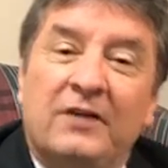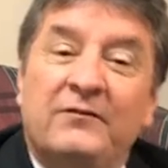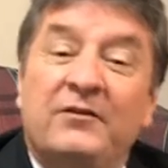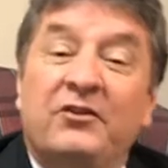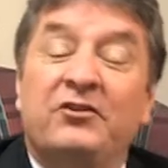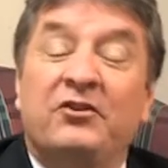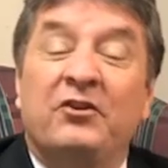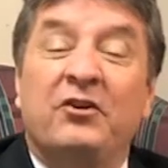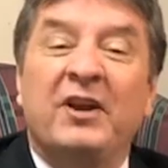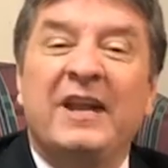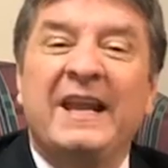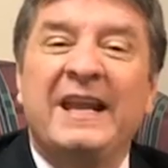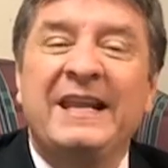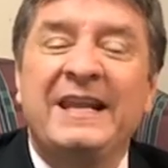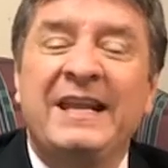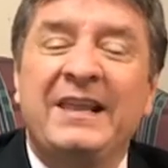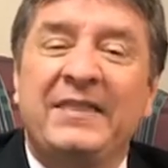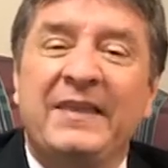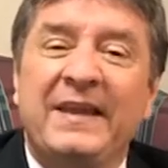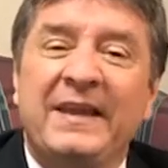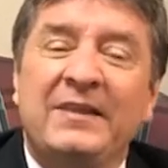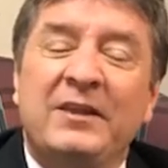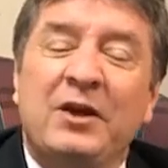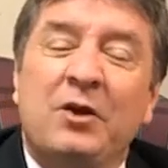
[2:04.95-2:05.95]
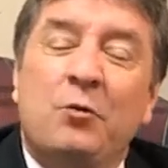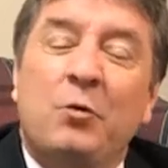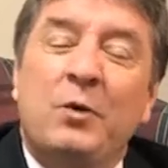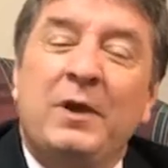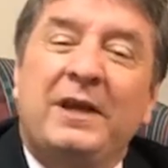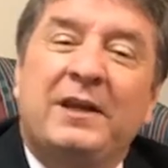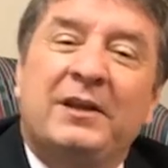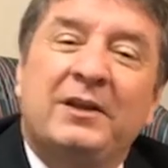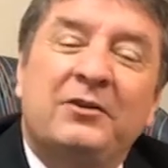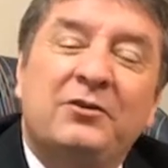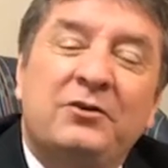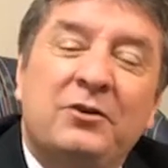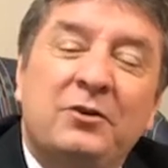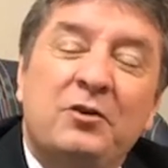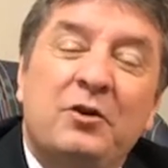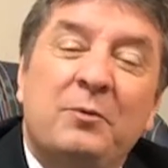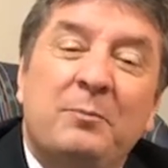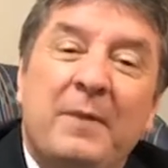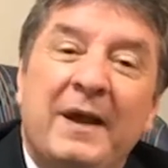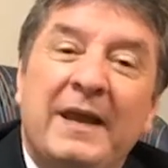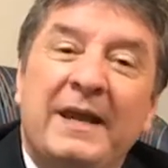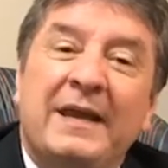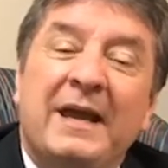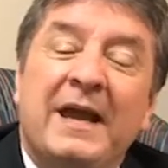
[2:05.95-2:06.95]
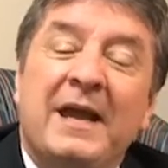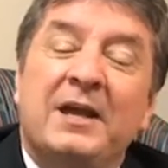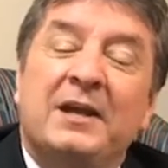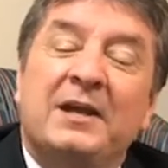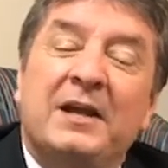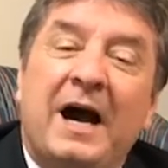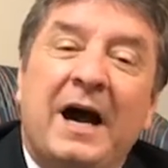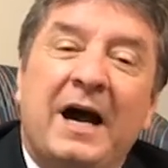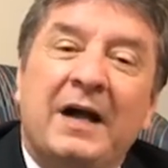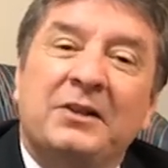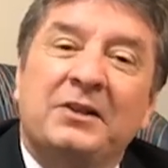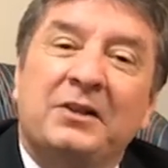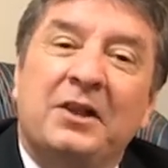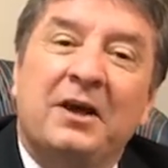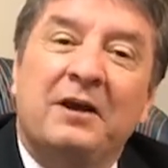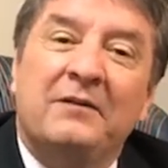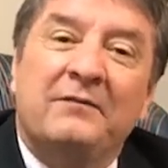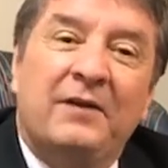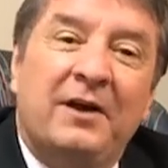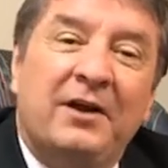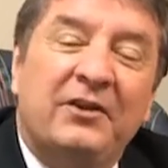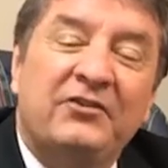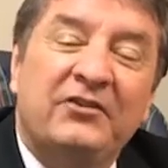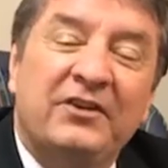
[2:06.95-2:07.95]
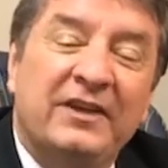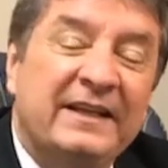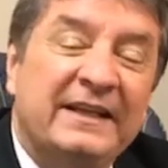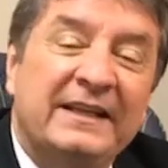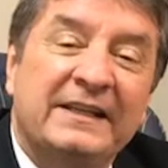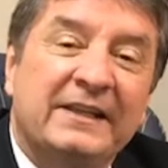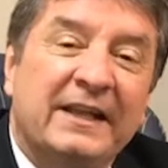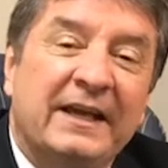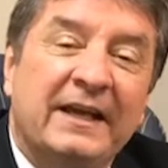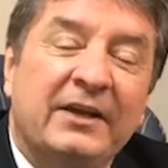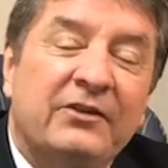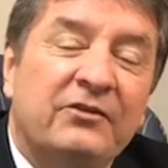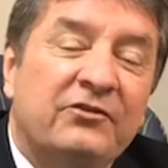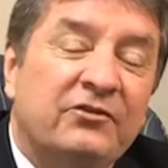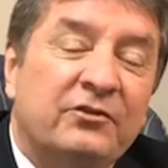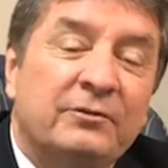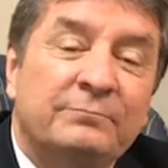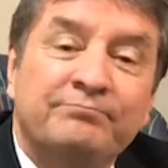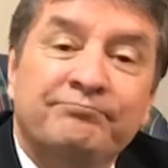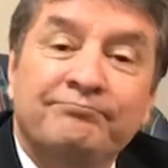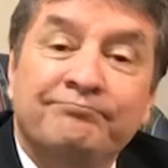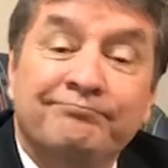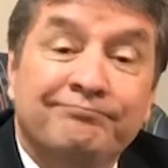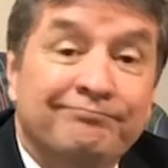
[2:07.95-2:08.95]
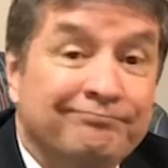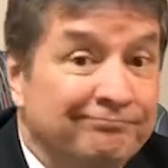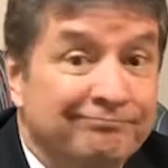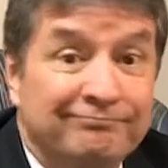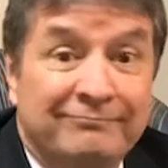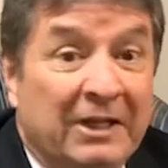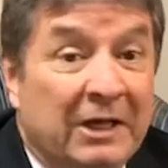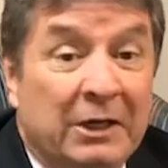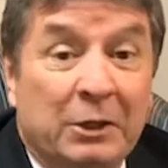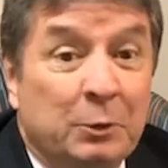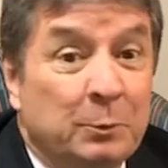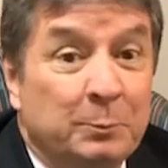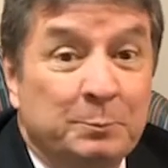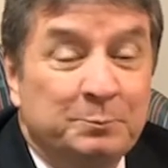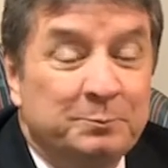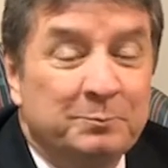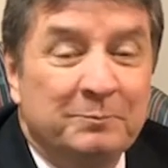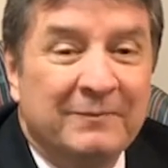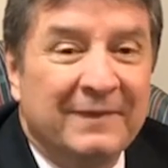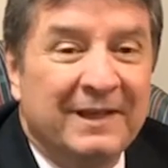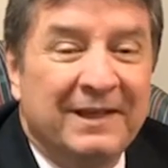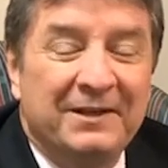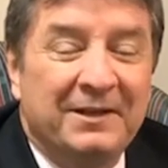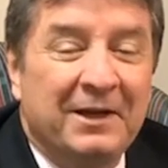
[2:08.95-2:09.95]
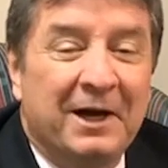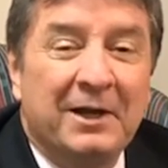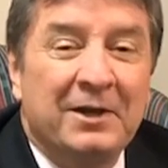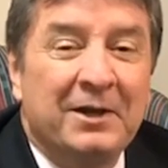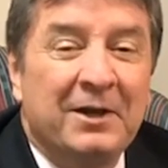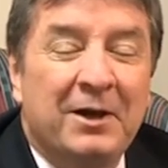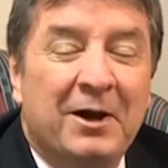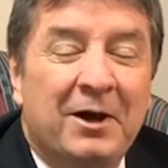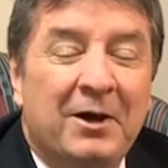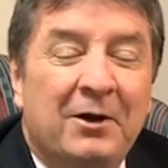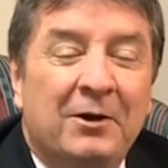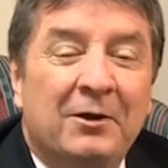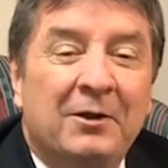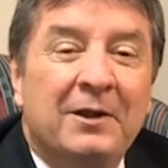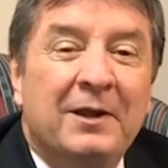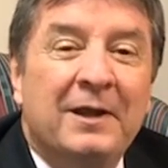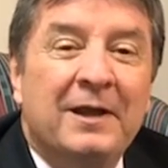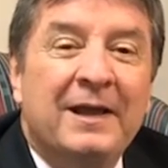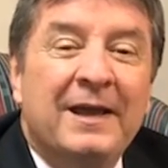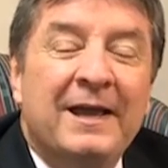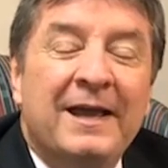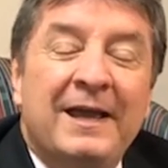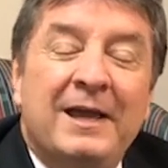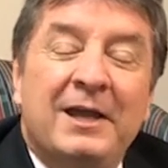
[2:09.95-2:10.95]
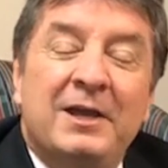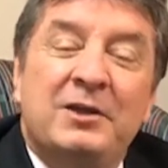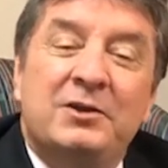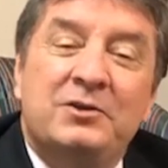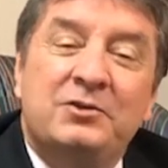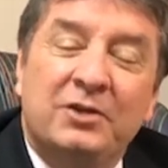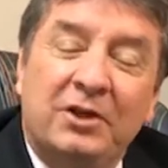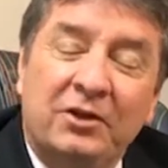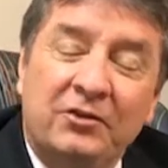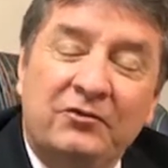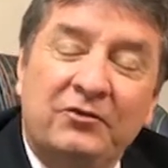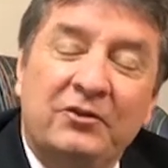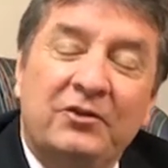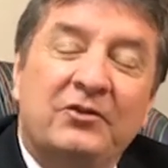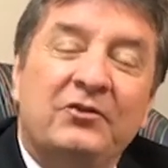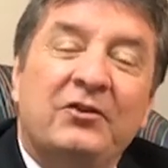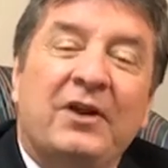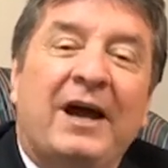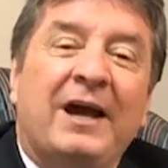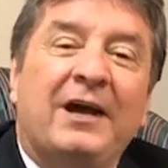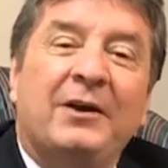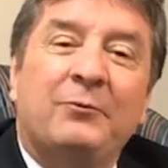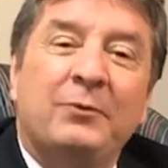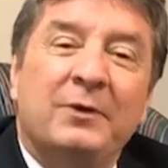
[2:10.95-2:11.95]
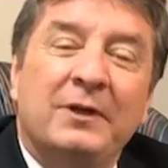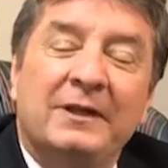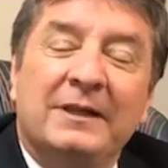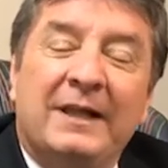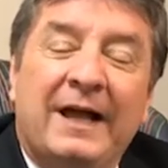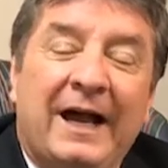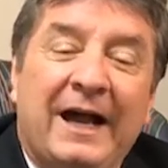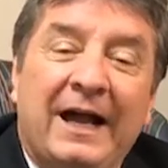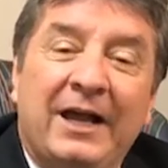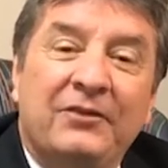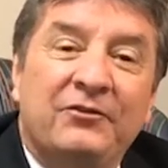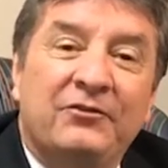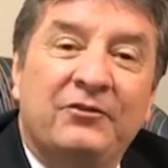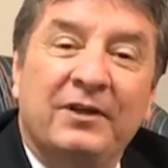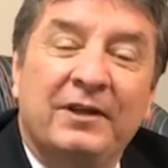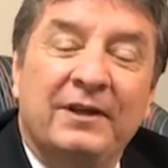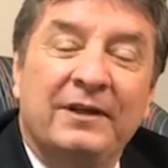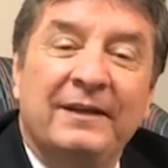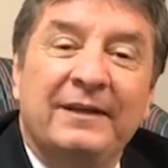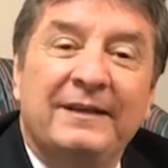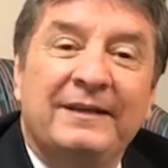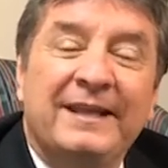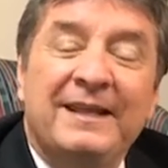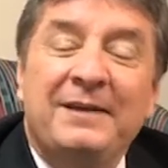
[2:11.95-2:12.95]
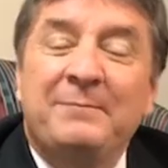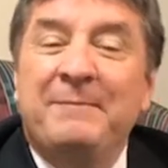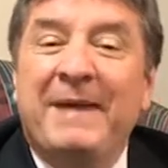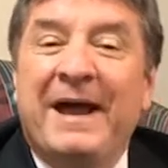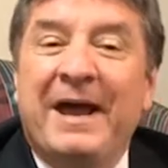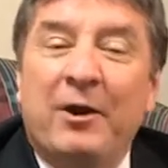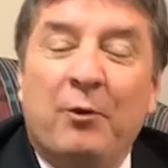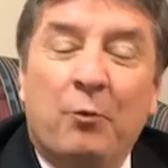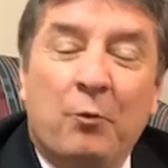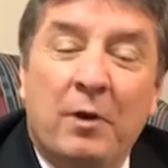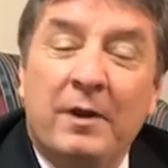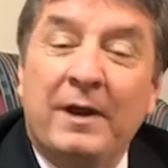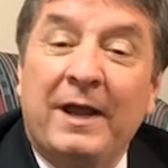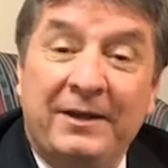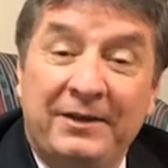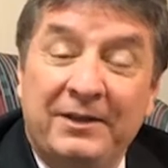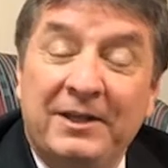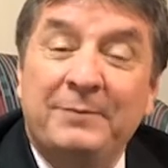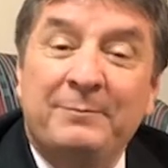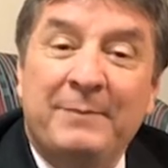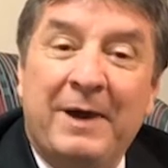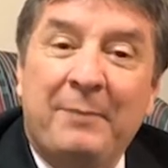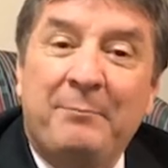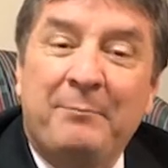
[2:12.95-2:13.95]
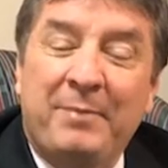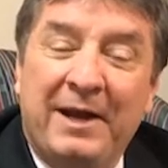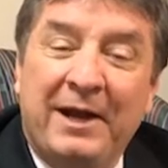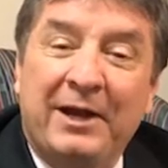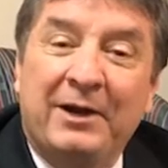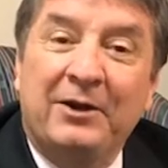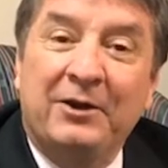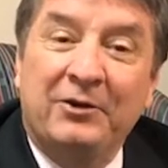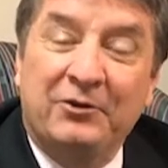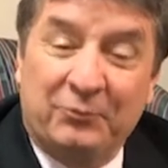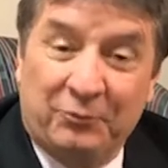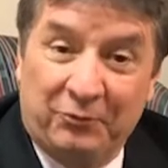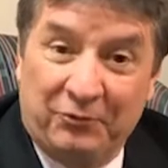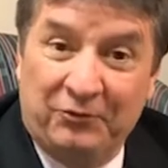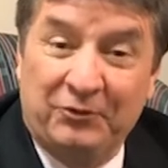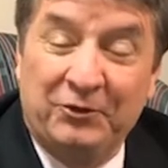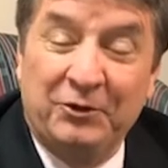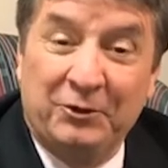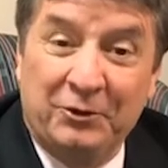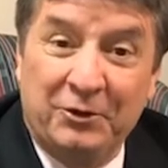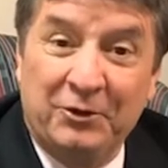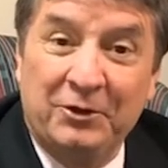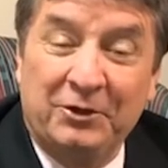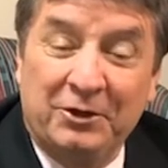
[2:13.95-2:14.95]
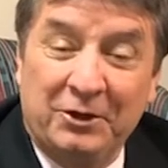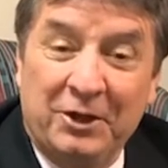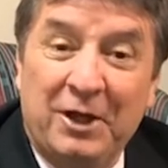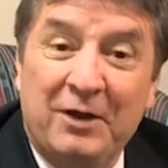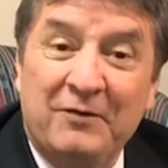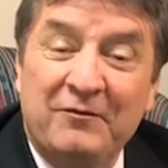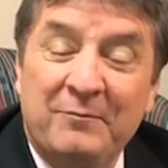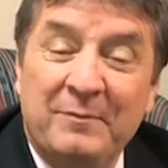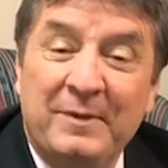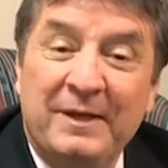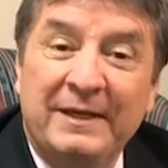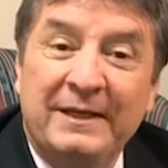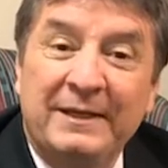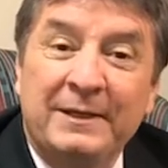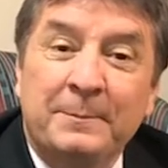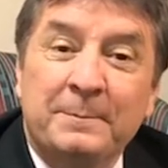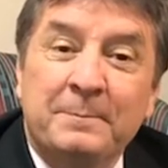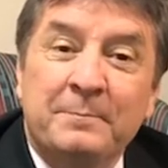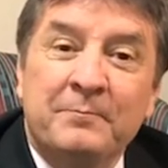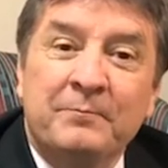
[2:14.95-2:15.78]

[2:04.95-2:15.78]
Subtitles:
Is there anything that we can do to make God love us any less? No, not at all. Just as I realized that it didn't matter what I did, my parents were still going to love me.